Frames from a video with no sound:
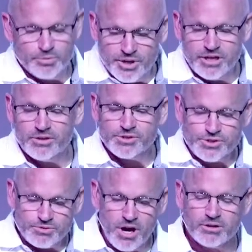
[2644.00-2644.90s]
of real
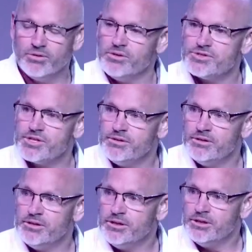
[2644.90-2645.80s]
struggles,
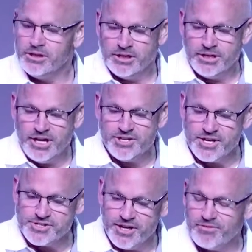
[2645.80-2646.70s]
he
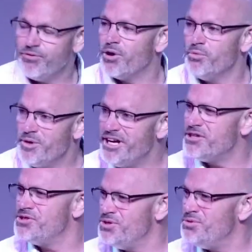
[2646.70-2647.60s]
says, therefore,
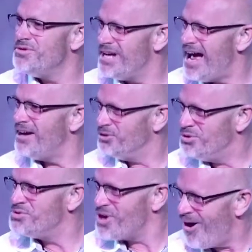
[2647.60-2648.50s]
we do not
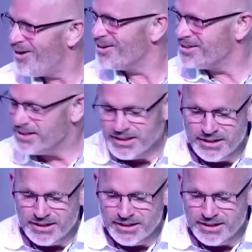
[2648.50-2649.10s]
lose heart.